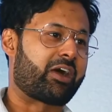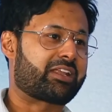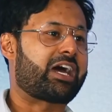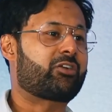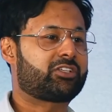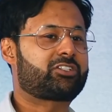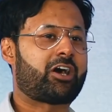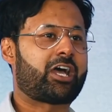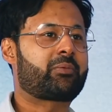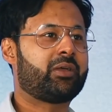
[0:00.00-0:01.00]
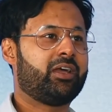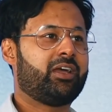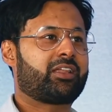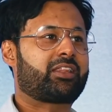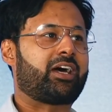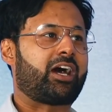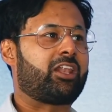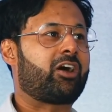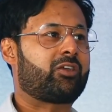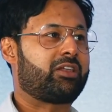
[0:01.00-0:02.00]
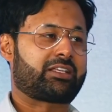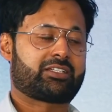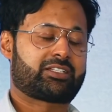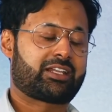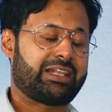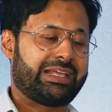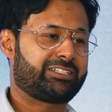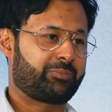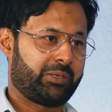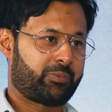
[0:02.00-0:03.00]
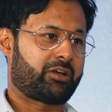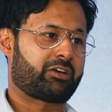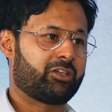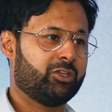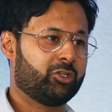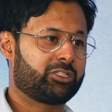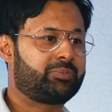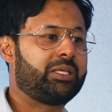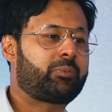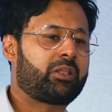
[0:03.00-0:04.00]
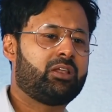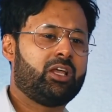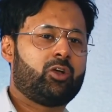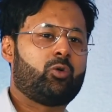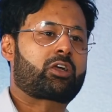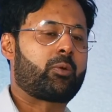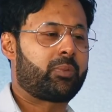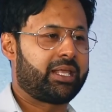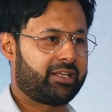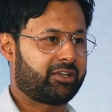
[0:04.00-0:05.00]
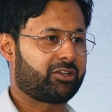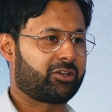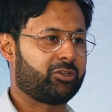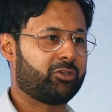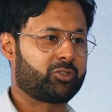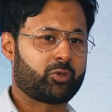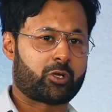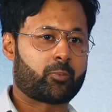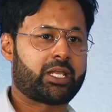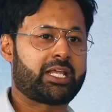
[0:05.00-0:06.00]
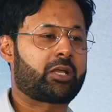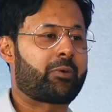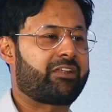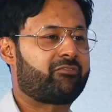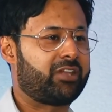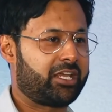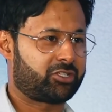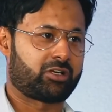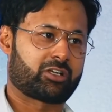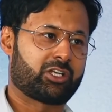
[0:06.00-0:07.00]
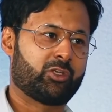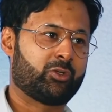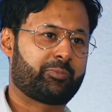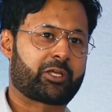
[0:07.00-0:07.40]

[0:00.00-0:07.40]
Right now is the time that a lot, as I said, lazy people are going to lose. People who are complaining are going to lose. Who are complaining about inflation are going to lose,